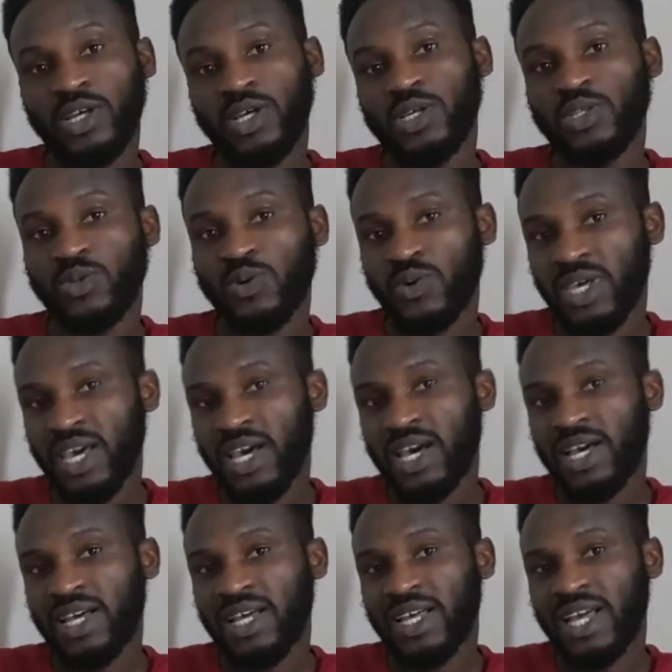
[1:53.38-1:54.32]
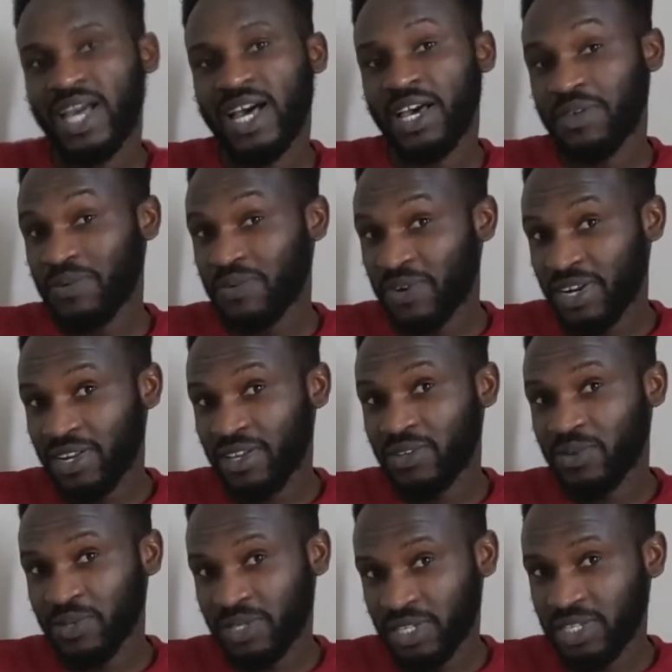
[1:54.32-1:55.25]
So yeah, are you ready
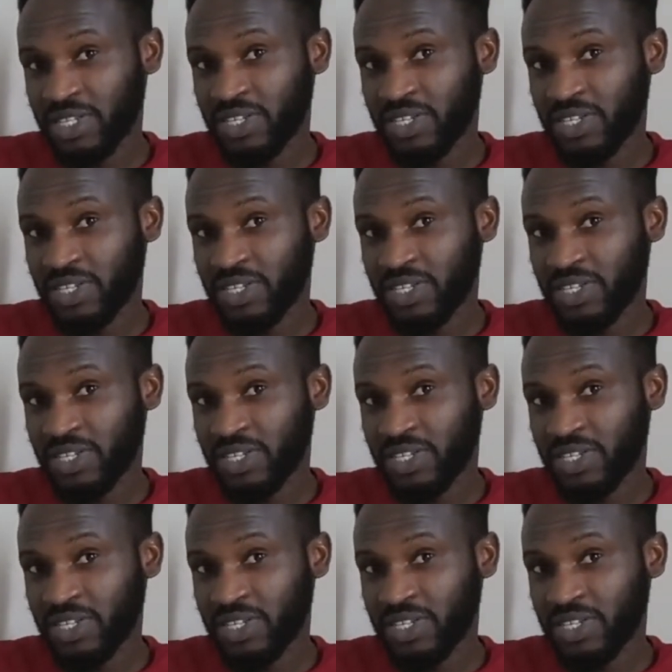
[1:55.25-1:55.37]
to see